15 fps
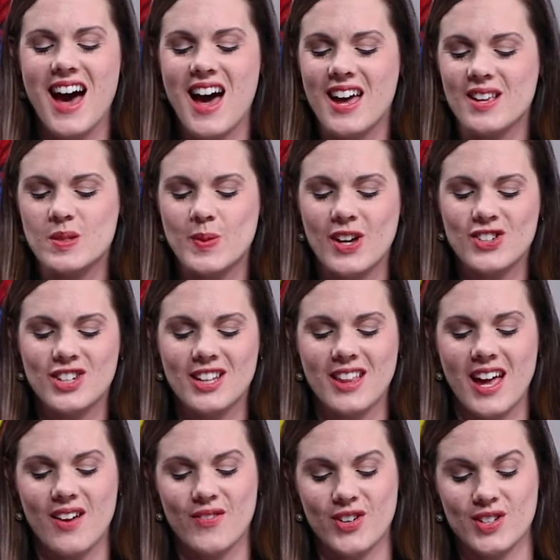I especially
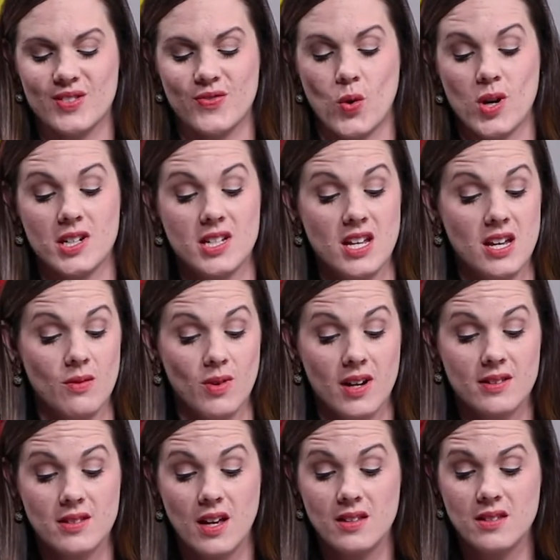like verse 14 where
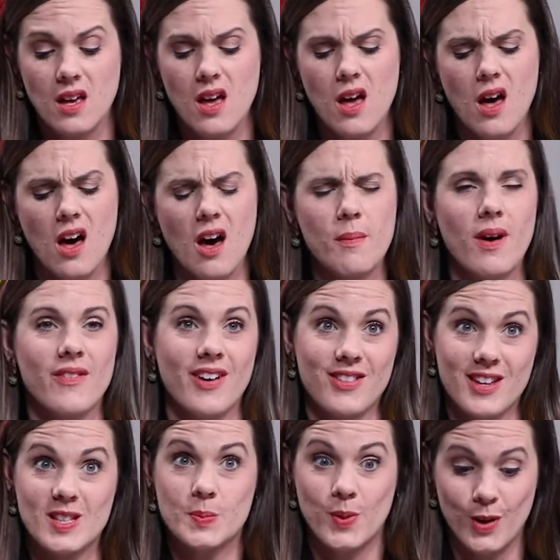it says, Above all
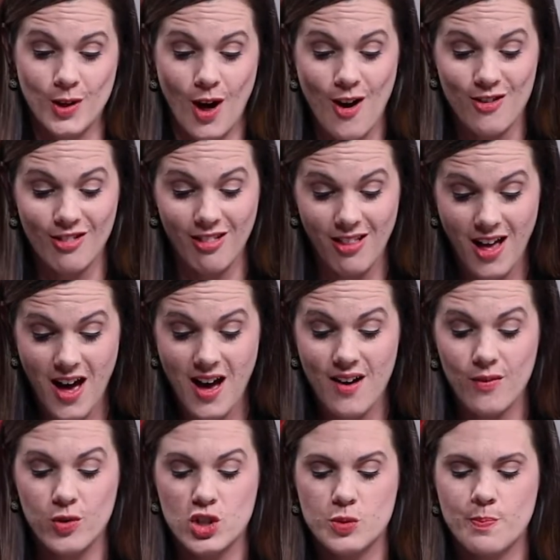these, put on
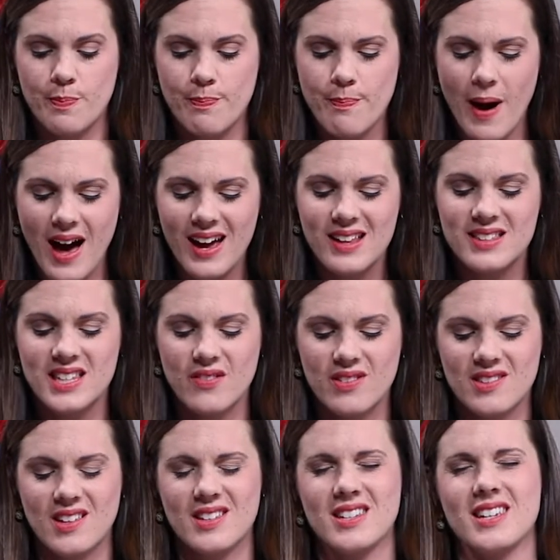love, which binds
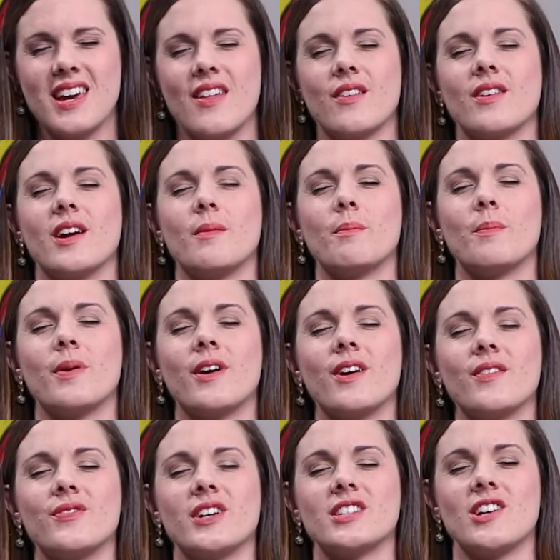everything together in
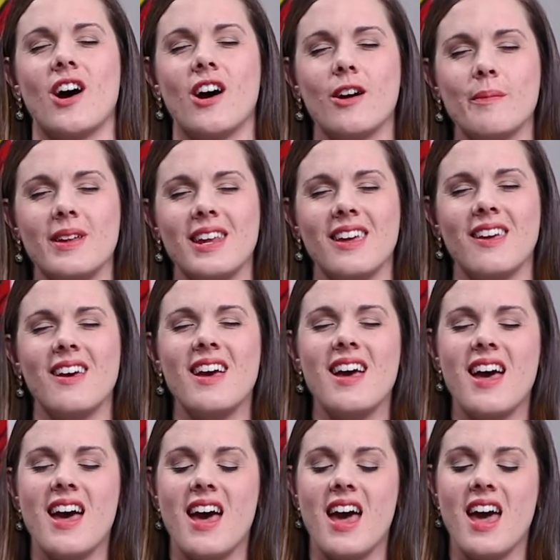perfect harmony.
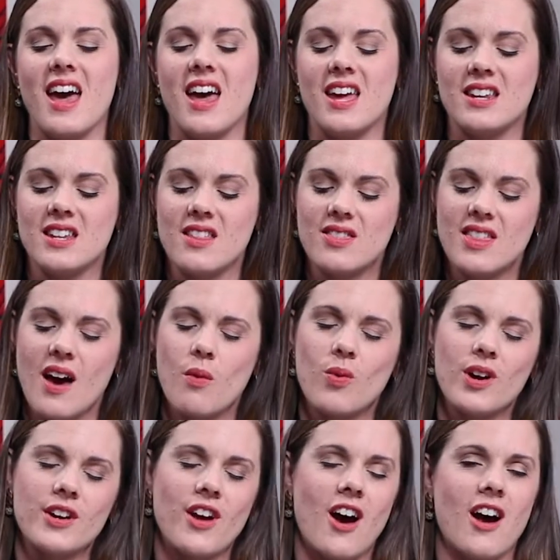And that
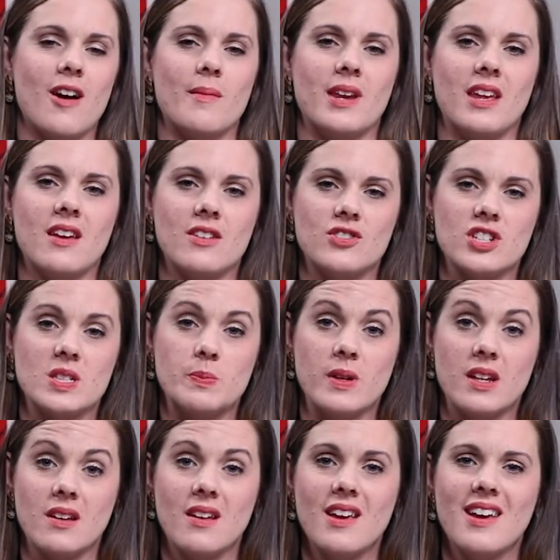word harmony has just
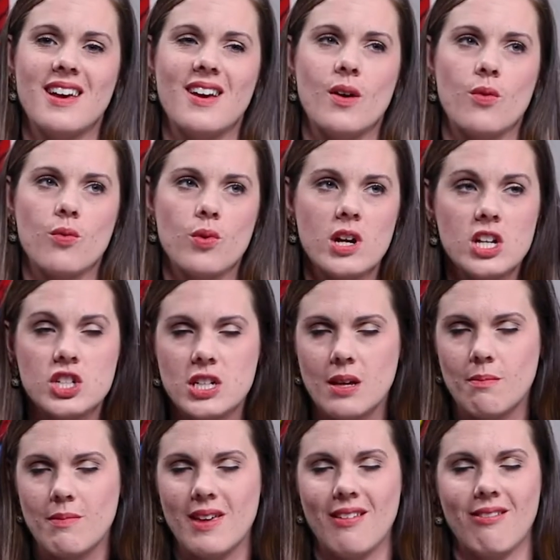been
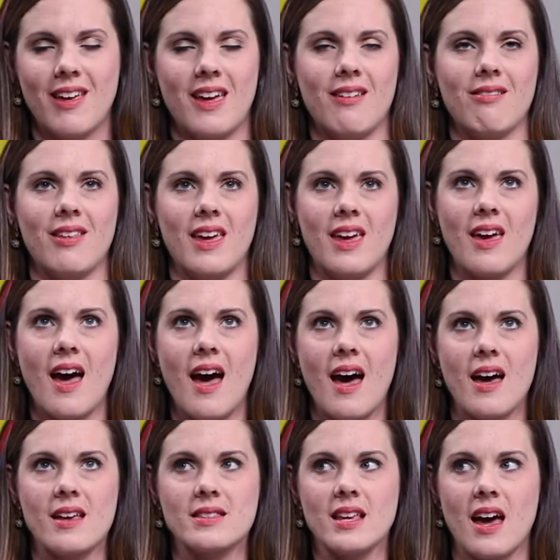reaching me lately
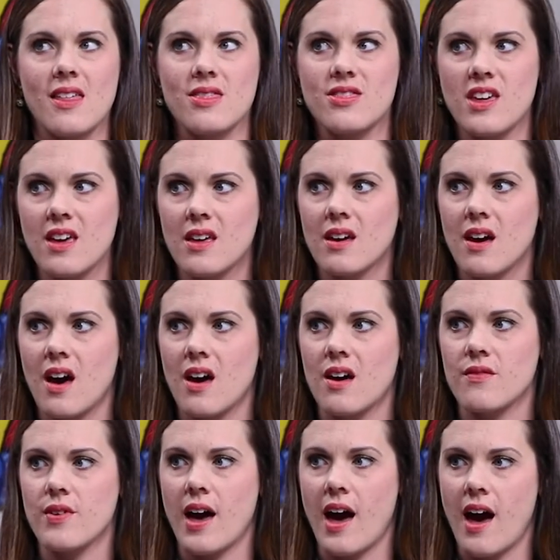as I think
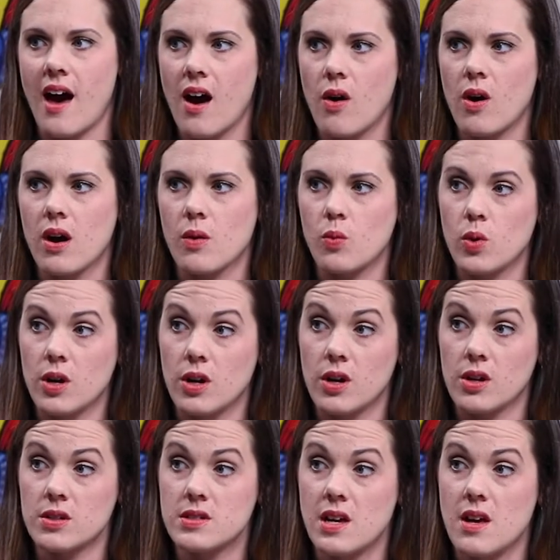of how our
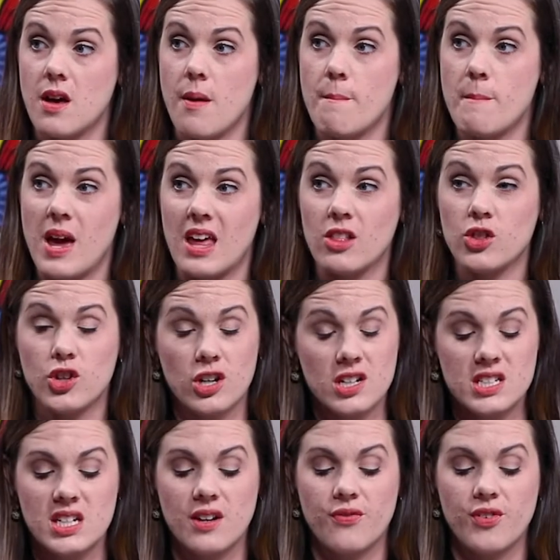world may
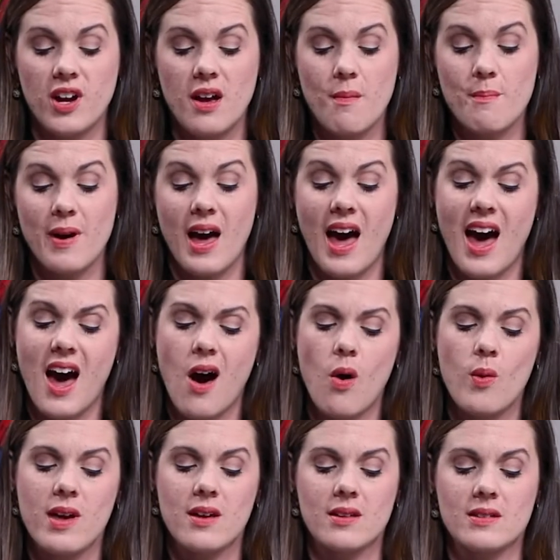look different, but how
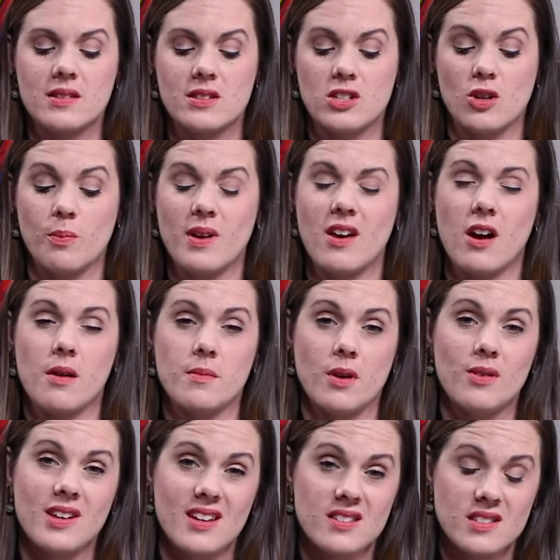we can still be
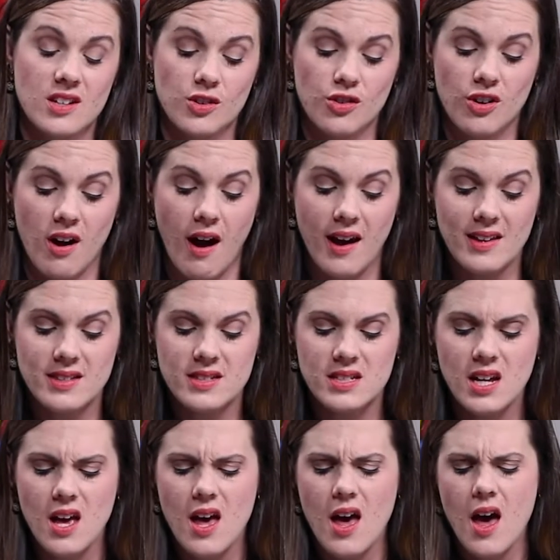harmonious in Christ.